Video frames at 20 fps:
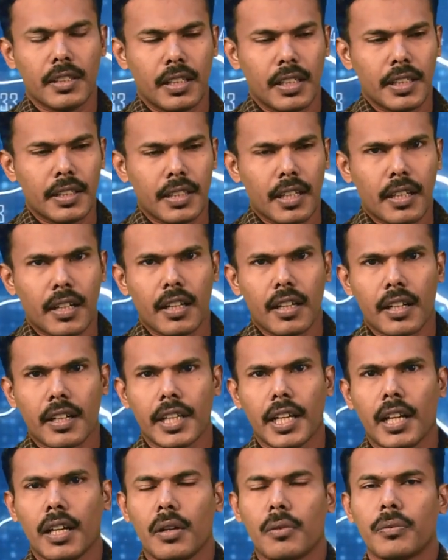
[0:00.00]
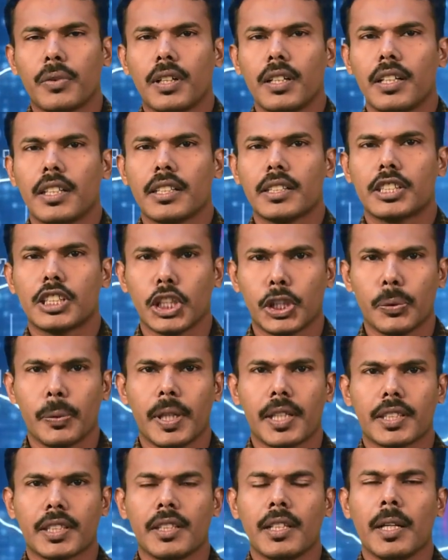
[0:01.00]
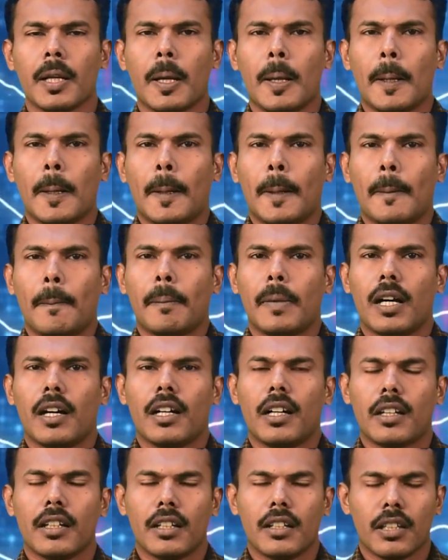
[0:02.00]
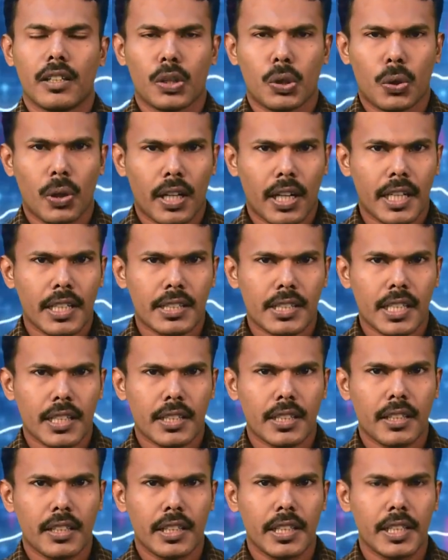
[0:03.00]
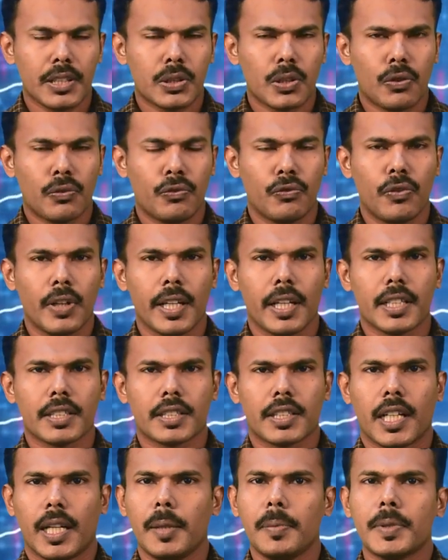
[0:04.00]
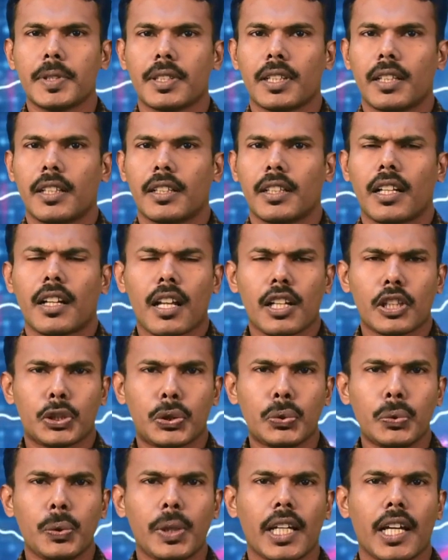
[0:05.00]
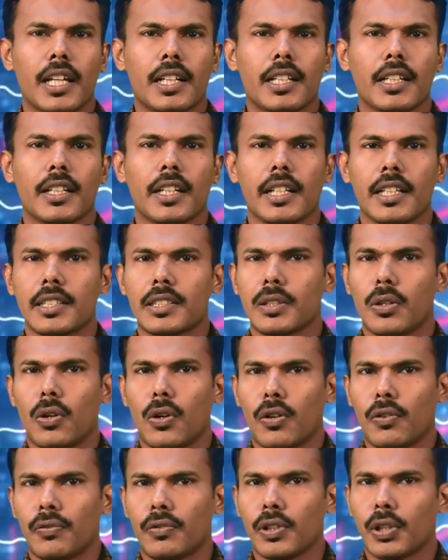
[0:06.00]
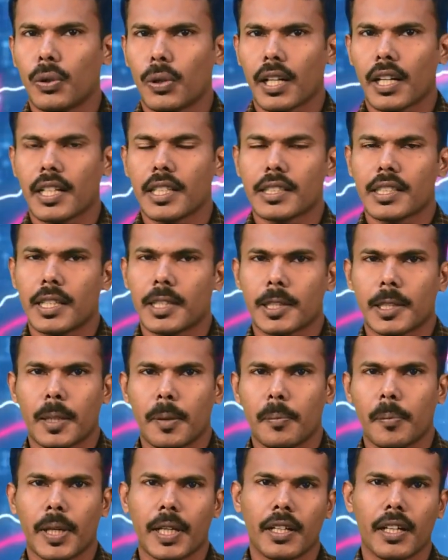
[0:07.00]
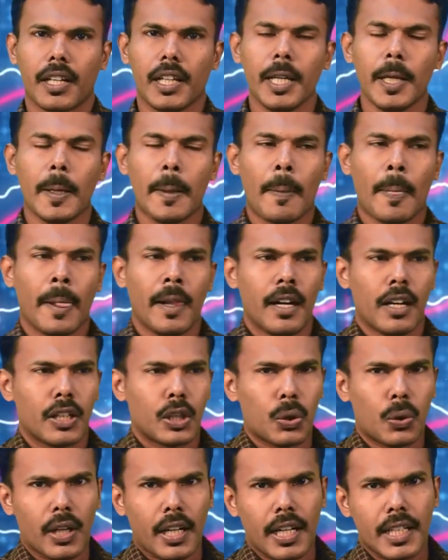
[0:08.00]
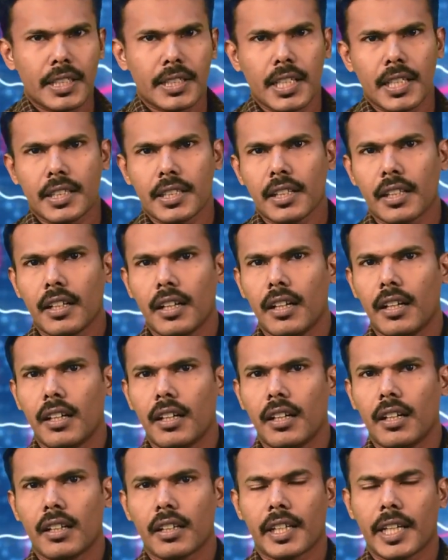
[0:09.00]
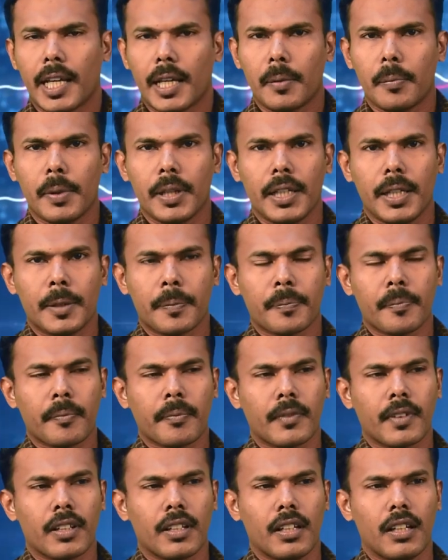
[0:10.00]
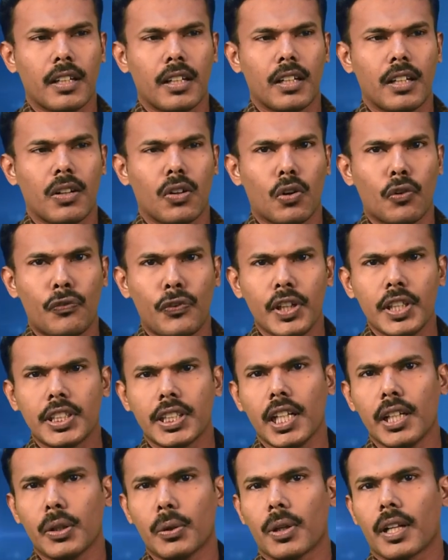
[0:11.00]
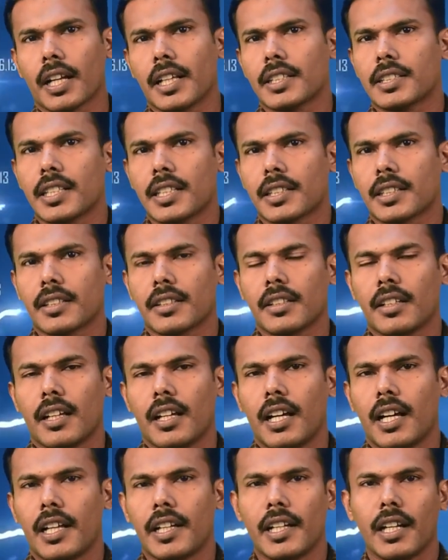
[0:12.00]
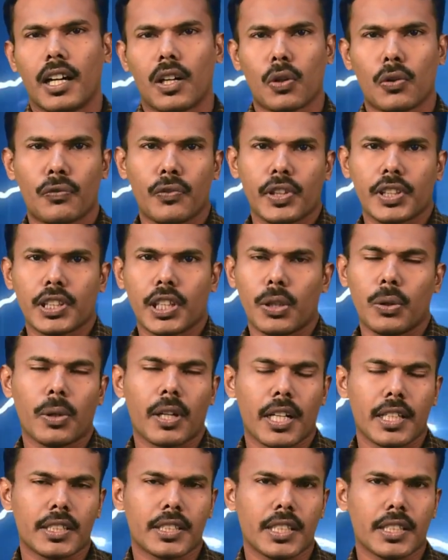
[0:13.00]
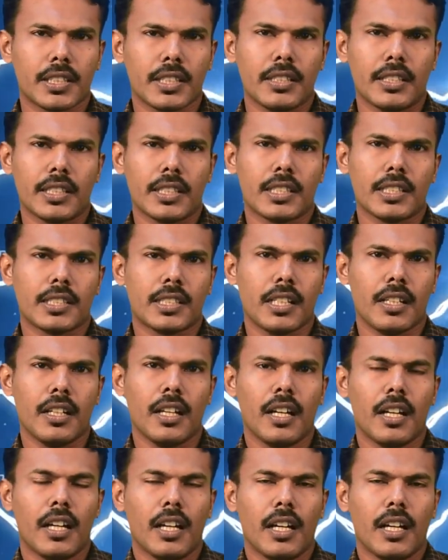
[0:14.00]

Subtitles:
in the real world situation. Dollarization is of various types. There are two categories of dollarization mainly. Dollarization can be official dollarization and unofficial dollarization. This is the